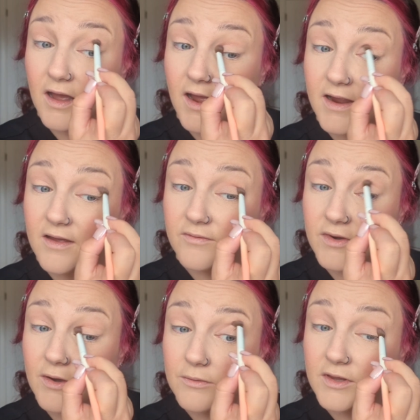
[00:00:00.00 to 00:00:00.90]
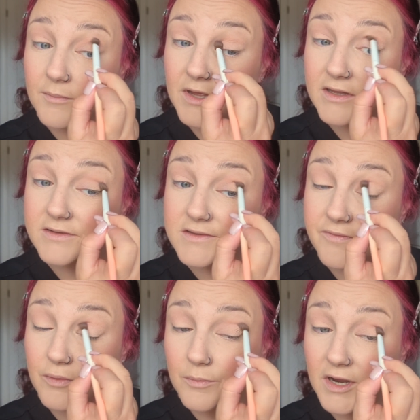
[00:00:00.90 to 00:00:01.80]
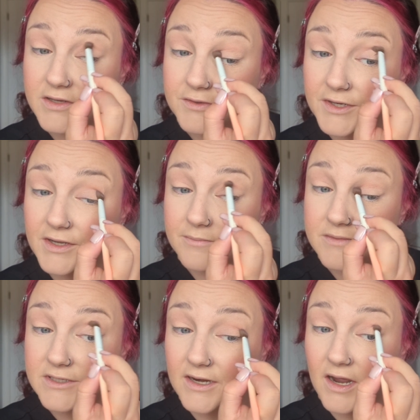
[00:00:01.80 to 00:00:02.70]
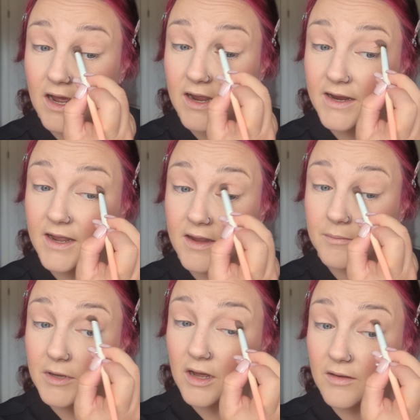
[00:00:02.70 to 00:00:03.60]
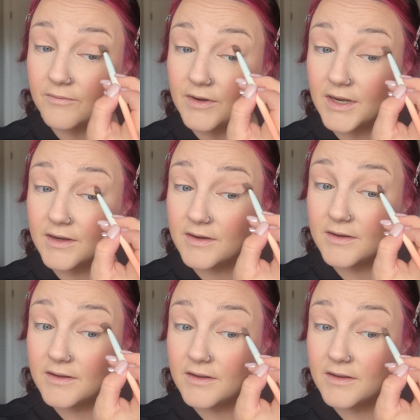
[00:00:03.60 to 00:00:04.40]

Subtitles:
I have no limits for my dreams and I am confident.